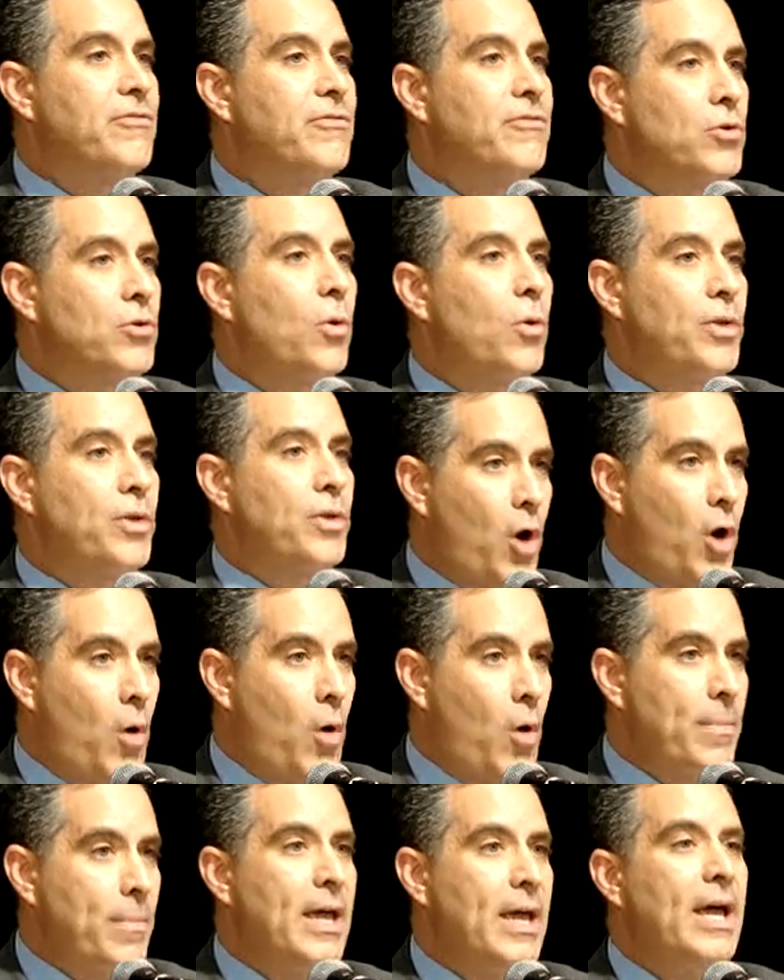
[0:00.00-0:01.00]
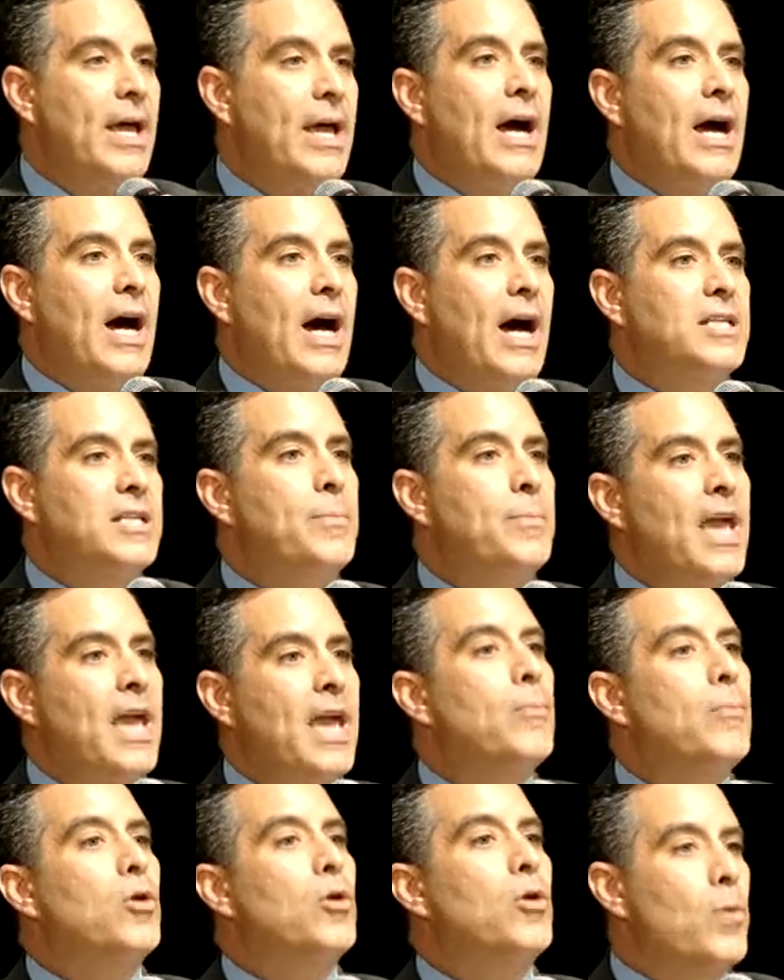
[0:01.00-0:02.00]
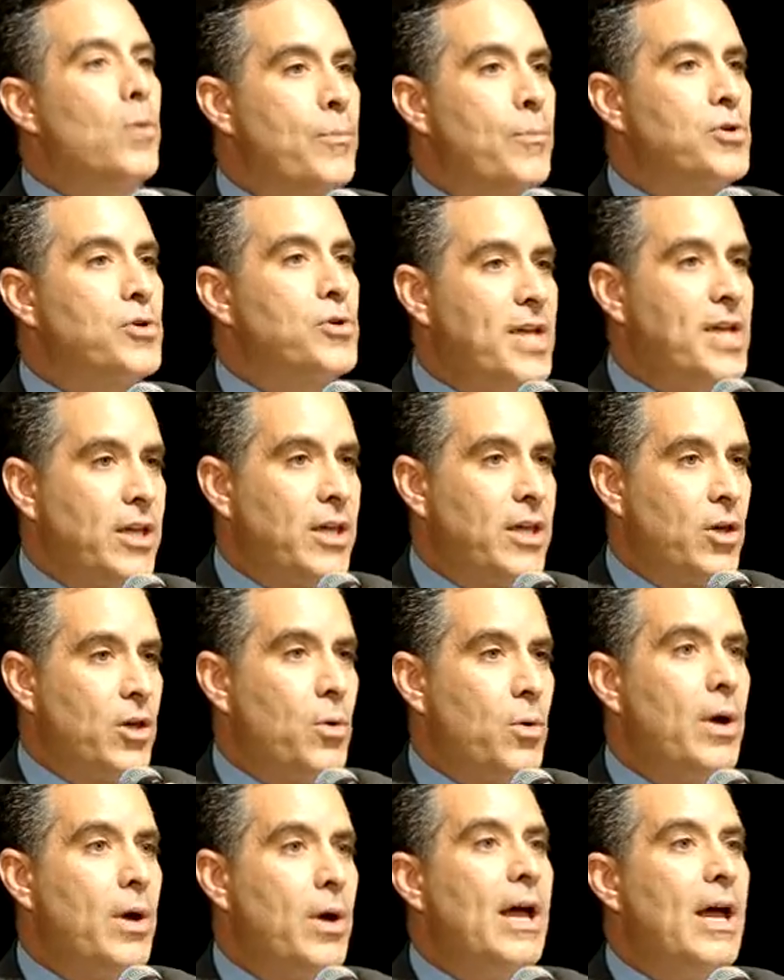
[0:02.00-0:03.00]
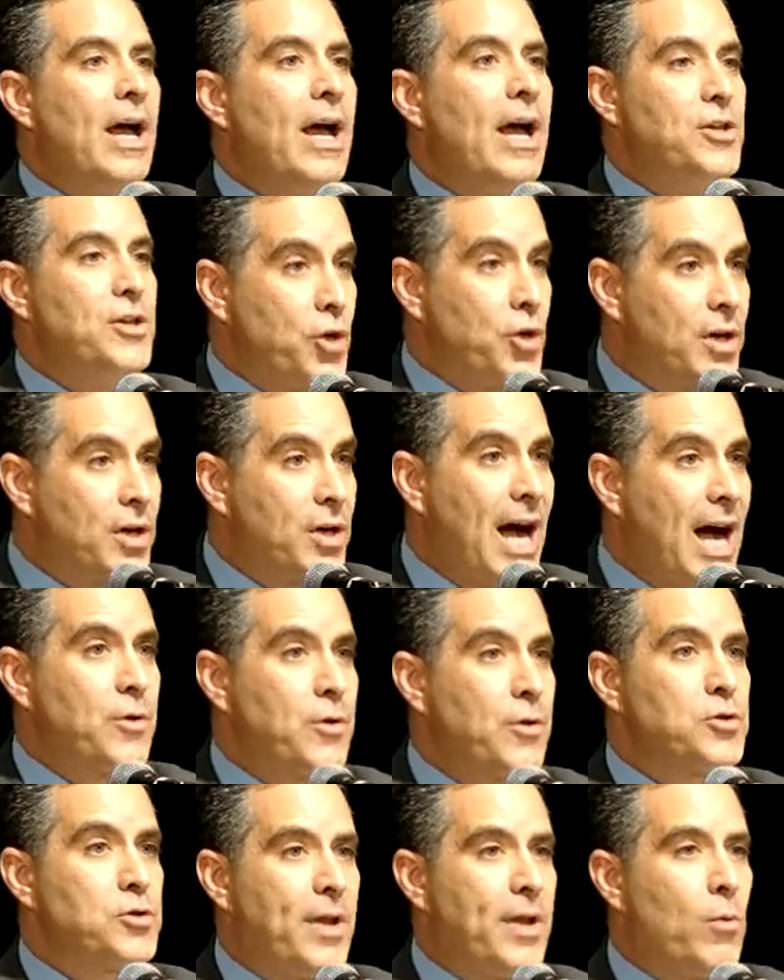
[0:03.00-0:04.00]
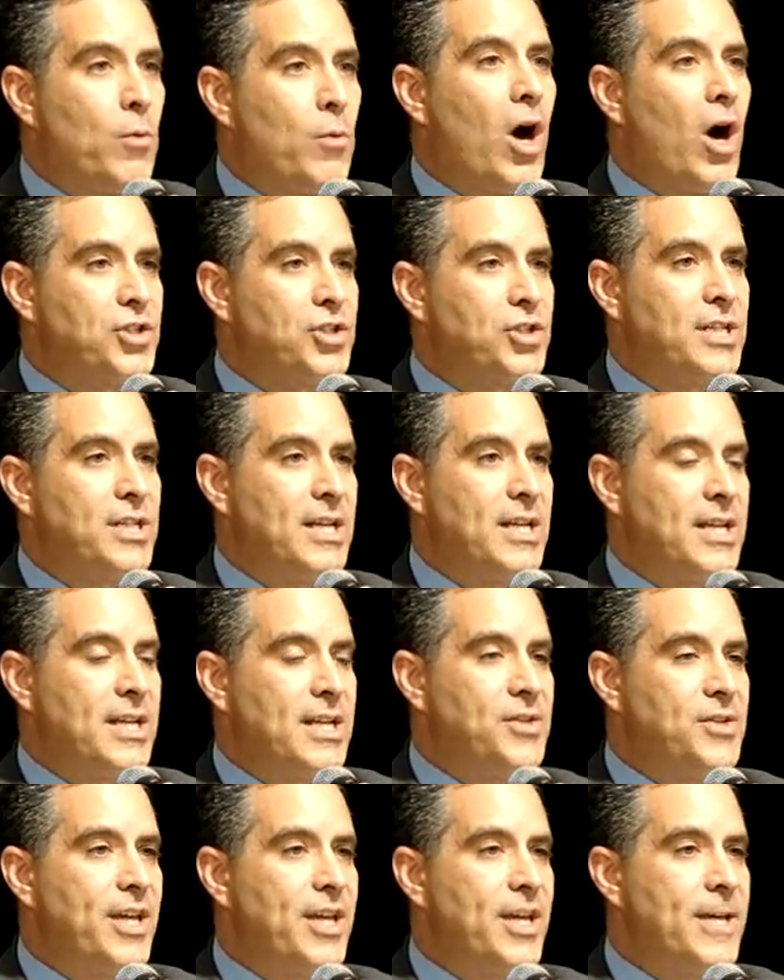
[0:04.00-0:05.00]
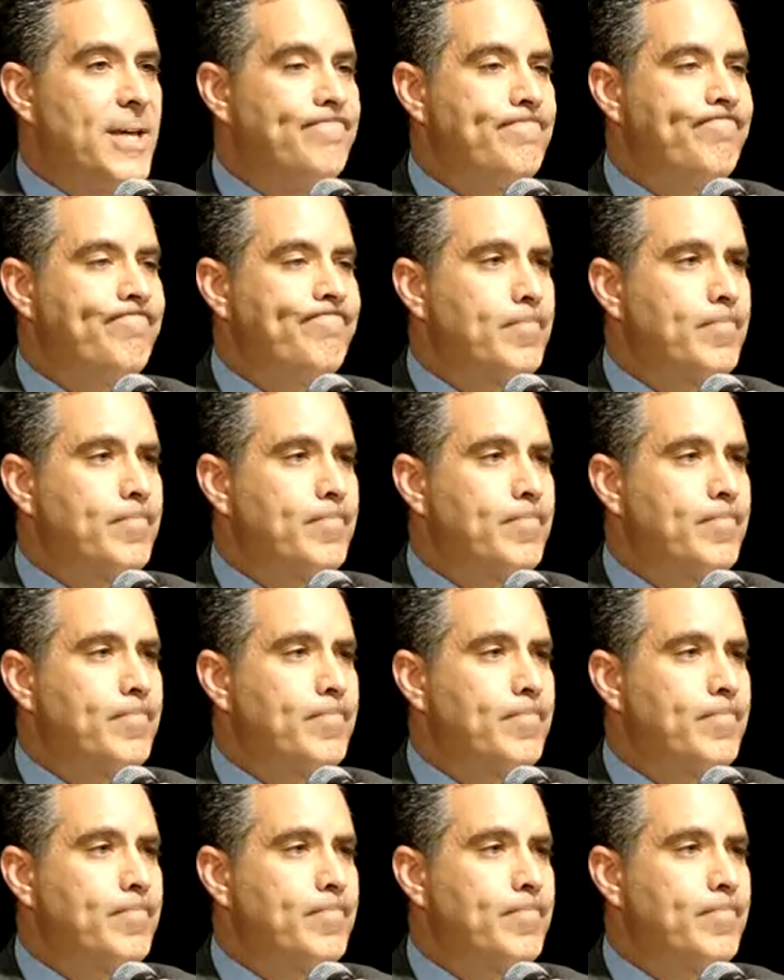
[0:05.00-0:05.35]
5-year-old at home, to be able to represent you as your congressman in Washington, D.C.